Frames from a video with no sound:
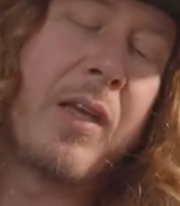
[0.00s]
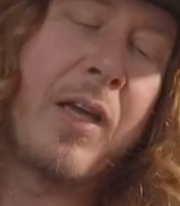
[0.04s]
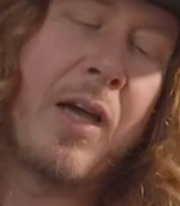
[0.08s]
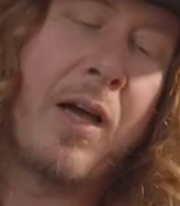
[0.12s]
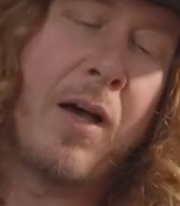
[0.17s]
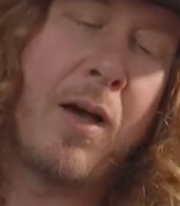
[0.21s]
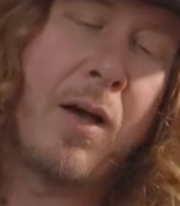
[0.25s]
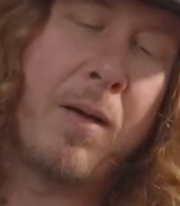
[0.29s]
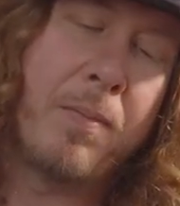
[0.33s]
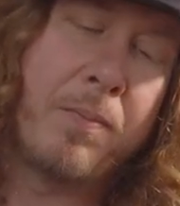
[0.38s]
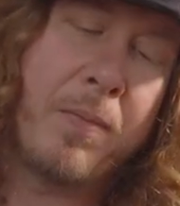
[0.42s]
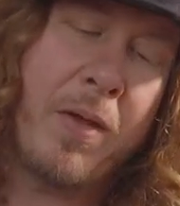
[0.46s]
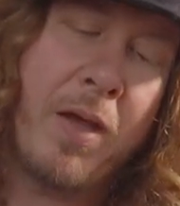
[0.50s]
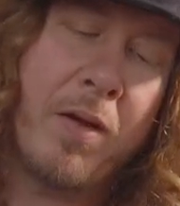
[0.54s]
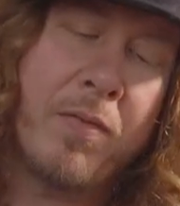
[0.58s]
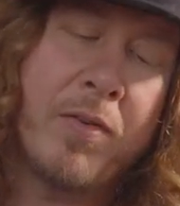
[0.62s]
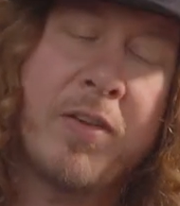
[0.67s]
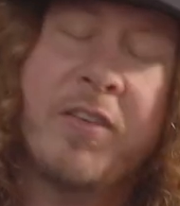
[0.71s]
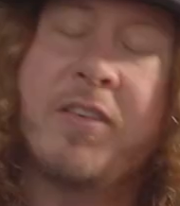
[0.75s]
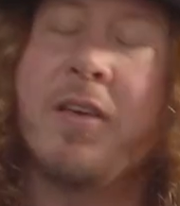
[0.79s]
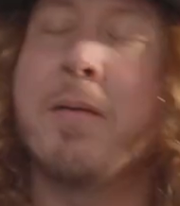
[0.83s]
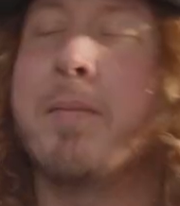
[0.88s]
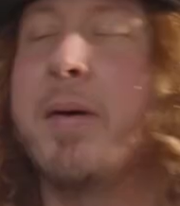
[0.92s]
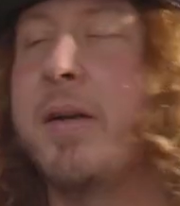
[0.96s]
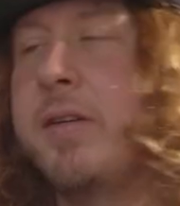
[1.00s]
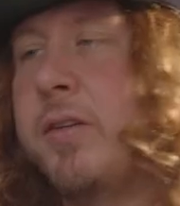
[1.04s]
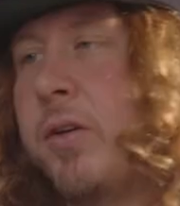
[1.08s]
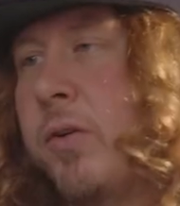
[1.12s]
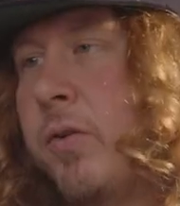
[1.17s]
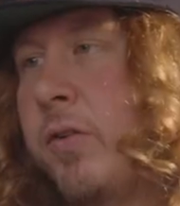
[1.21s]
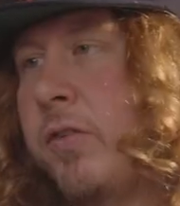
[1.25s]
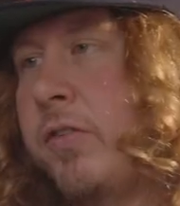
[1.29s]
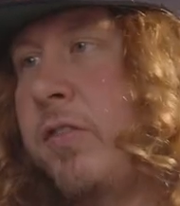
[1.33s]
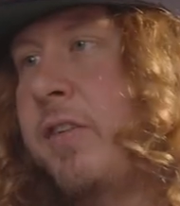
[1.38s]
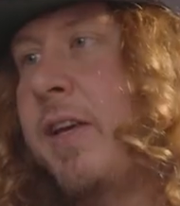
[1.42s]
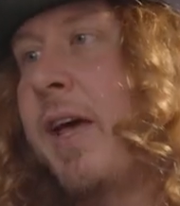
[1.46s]
Every time I'd go
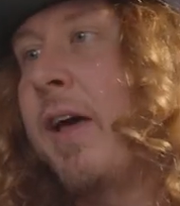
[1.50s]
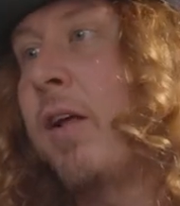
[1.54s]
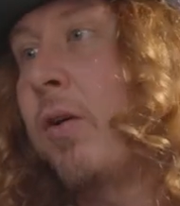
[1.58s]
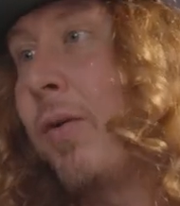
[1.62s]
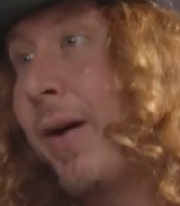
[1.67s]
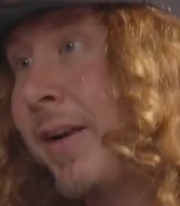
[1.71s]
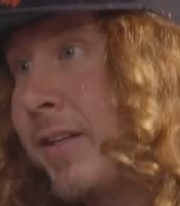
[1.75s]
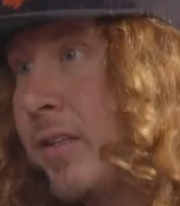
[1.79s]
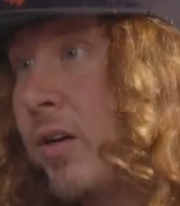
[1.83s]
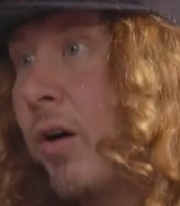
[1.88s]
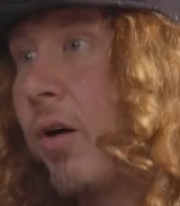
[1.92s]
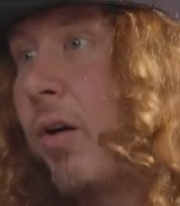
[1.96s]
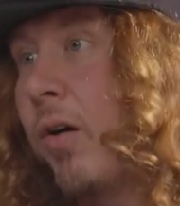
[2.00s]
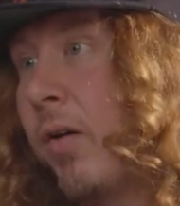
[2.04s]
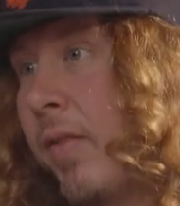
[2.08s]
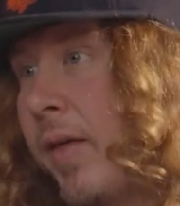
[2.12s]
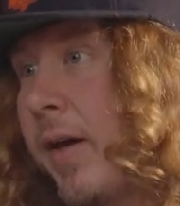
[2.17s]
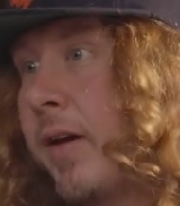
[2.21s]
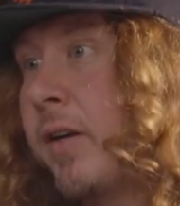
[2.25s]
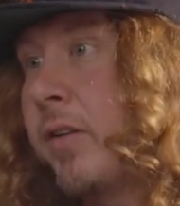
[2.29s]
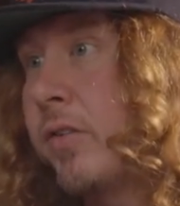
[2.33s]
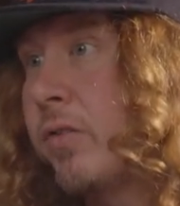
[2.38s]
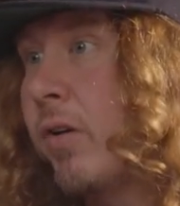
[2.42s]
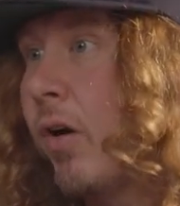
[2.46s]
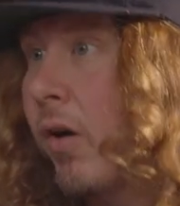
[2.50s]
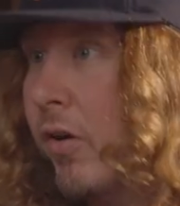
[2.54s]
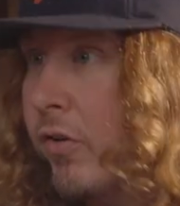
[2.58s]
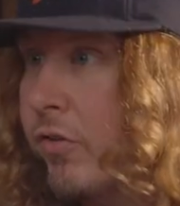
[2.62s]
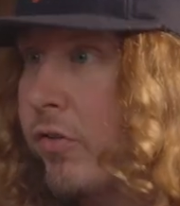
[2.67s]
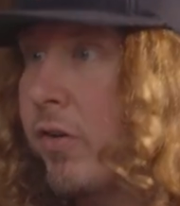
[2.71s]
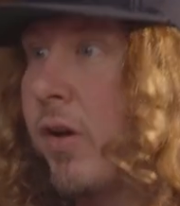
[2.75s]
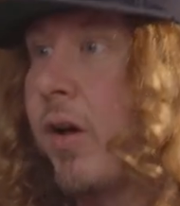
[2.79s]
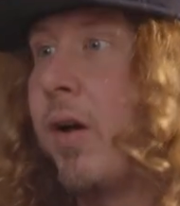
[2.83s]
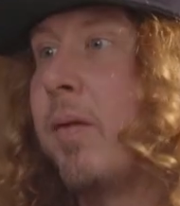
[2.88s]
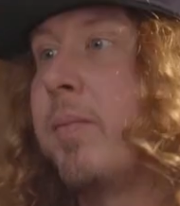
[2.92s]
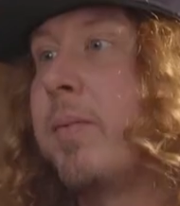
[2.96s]
to Seattle, I'd call that guitar
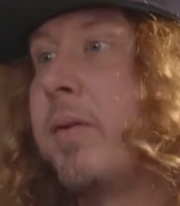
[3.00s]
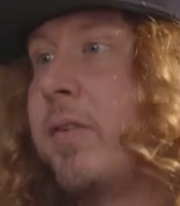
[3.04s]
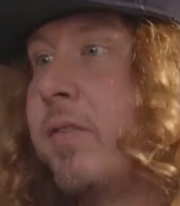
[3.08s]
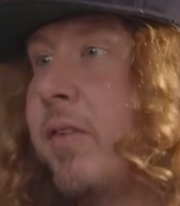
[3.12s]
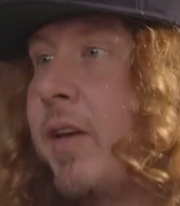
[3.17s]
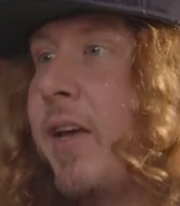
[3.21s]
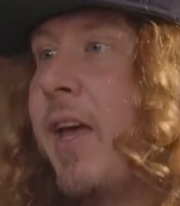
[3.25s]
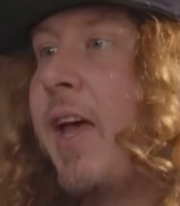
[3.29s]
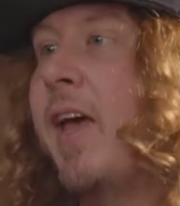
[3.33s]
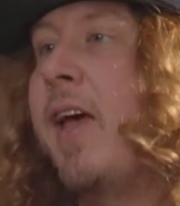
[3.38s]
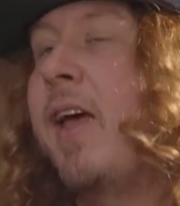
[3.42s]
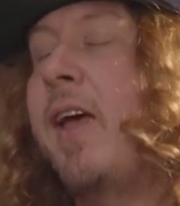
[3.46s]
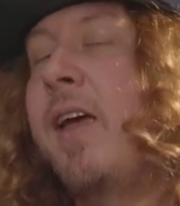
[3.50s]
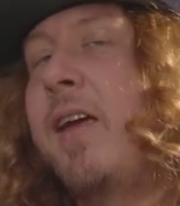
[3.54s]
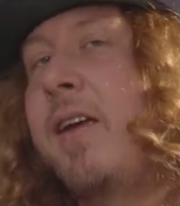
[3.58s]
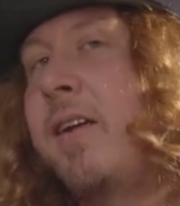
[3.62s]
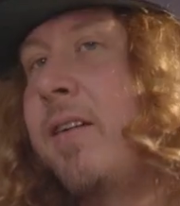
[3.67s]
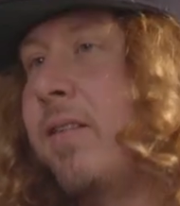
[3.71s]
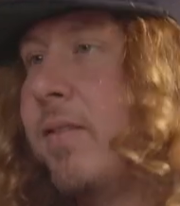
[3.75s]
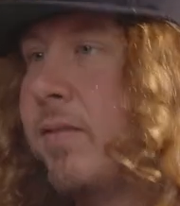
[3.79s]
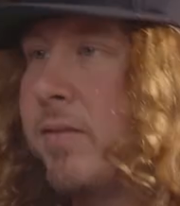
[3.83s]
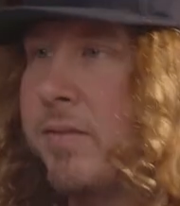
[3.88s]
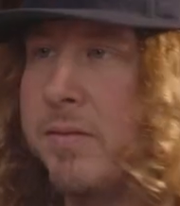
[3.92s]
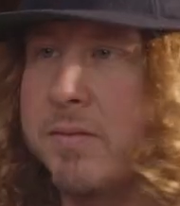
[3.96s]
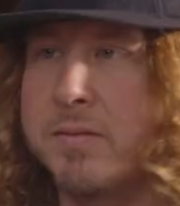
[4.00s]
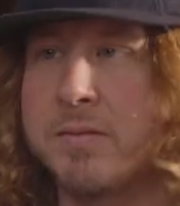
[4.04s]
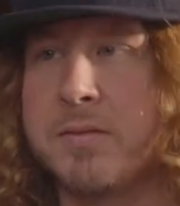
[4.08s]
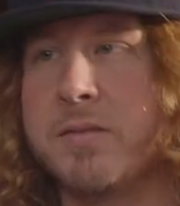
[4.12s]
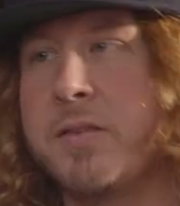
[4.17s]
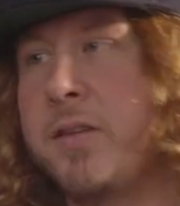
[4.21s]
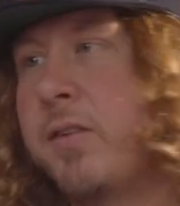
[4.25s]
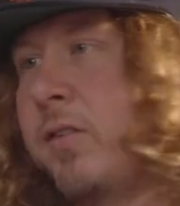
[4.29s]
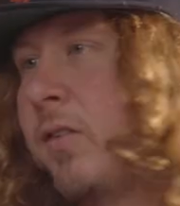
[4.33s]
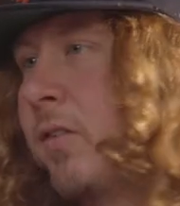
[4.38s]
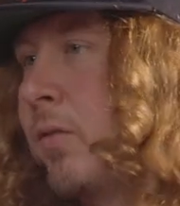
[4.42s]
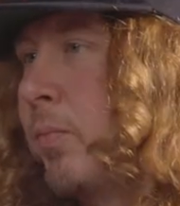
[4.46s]
shop and say, hey,
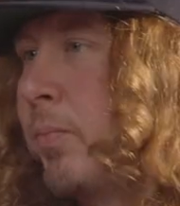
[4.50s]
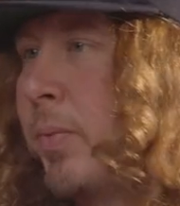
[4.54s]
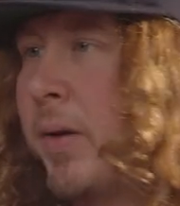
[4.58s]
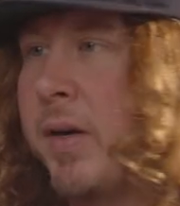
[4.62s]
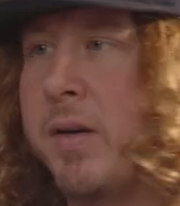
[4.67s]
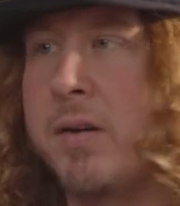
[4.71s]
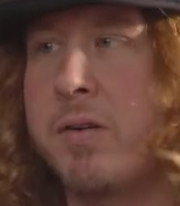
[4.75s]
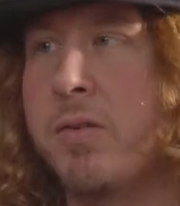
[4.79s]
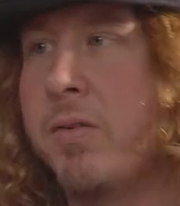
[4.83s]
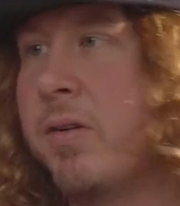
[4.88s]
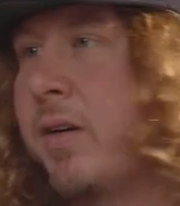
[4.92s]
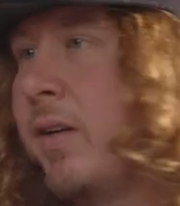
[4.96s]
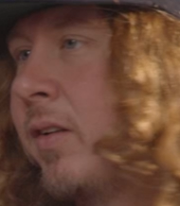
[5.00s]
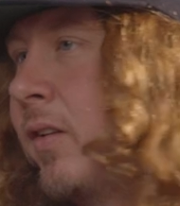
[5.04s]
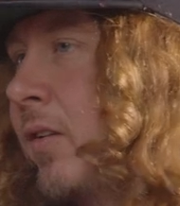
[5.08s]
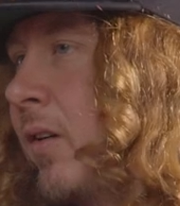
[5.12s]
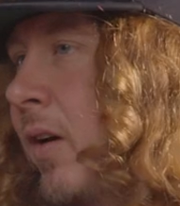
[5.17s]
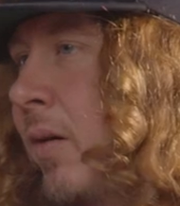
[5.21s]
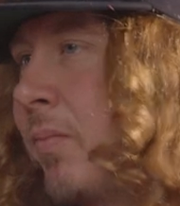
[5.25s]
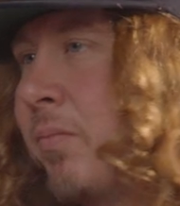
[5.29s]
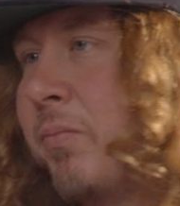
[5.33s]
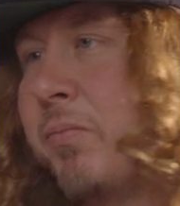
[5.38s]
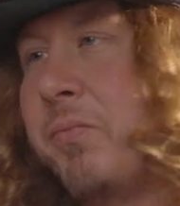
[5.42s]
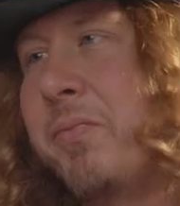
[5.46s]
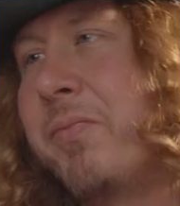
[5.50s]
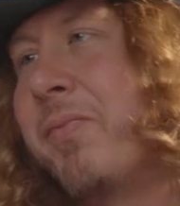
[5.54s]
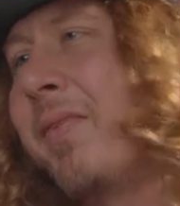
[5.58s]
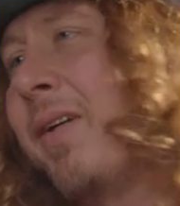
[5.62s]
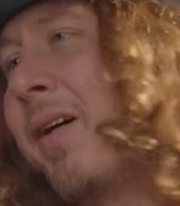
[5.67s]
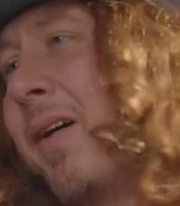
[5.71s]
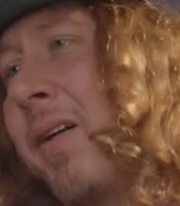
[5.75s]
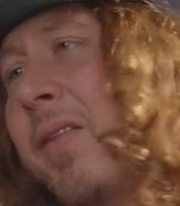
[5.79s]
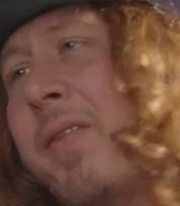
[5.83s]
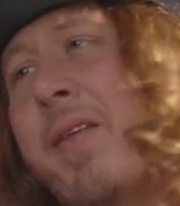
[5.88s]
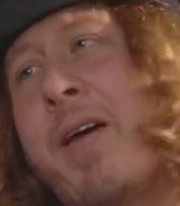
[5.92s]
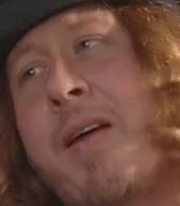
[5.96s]
this is Ben Kweller.
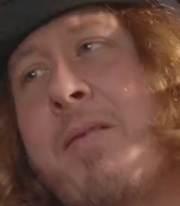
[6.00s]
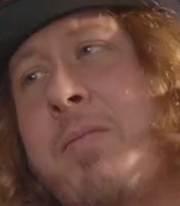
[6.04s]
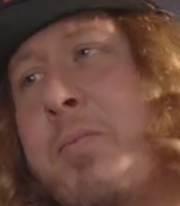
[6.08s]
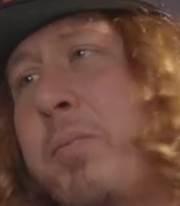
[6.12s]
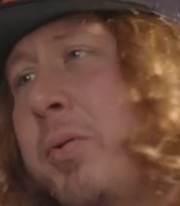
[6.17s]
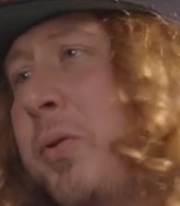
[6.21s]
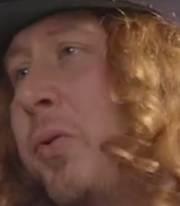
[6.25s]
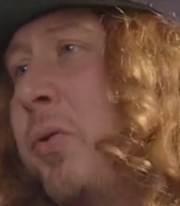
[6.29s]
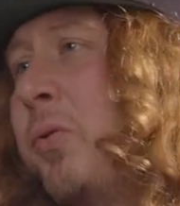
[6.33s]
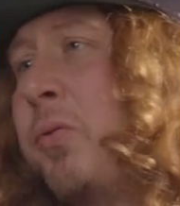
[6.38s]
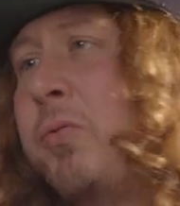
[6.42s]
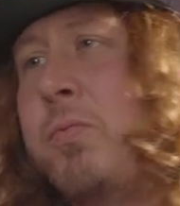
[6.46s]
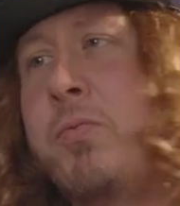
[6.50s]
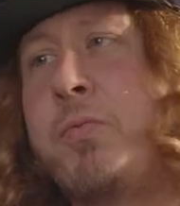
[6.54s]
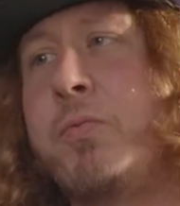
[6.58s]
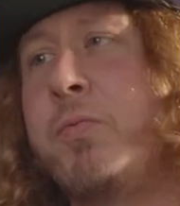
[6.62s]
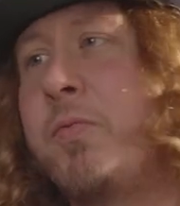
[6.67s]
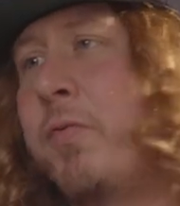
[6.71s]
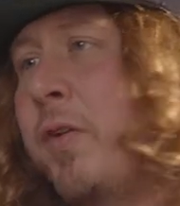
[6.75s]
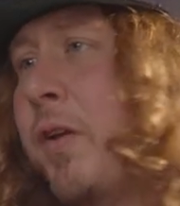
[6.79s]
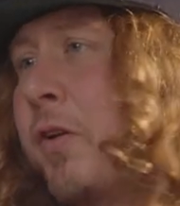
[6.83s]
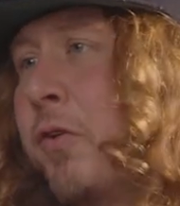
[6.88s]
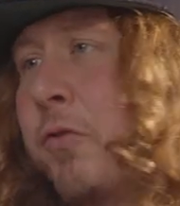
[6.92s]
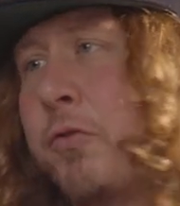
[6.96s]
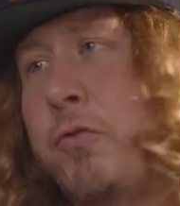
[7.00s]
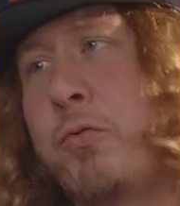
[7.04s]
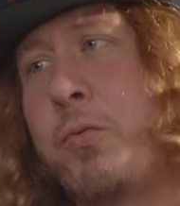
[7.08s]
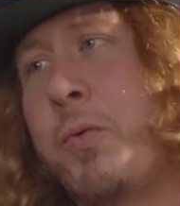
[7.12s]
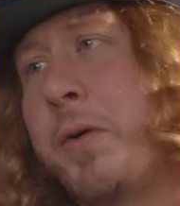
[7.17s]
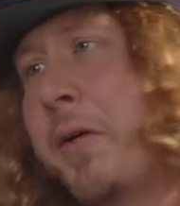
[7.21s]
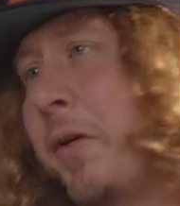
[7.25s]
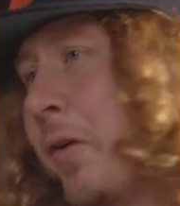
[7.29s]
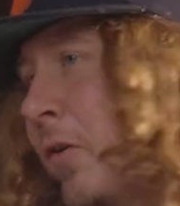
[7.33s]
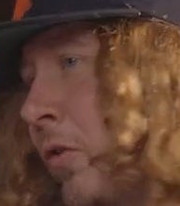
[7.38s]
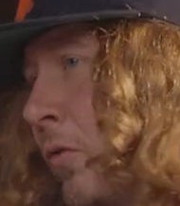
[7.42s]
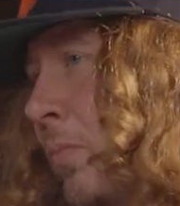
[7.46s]
That blues Fender
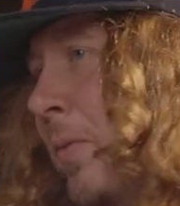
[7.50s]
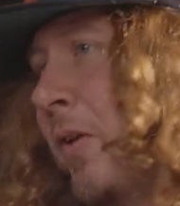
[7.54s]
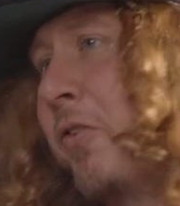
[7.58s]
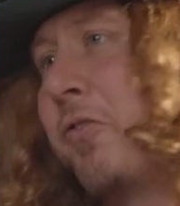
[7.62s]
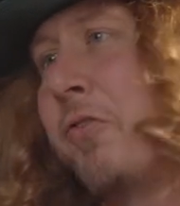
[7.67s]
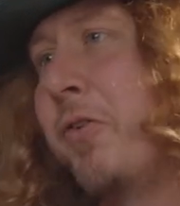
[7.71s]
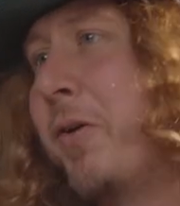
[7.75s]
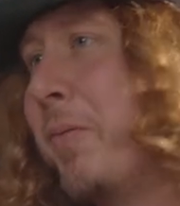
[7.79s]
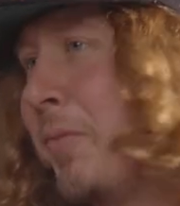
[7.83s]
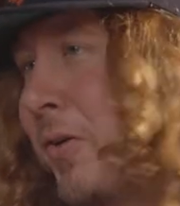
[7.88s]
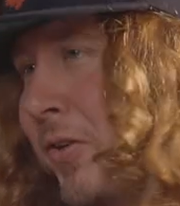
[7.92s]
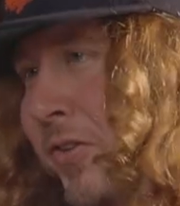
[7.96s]
Swinger, it's my dream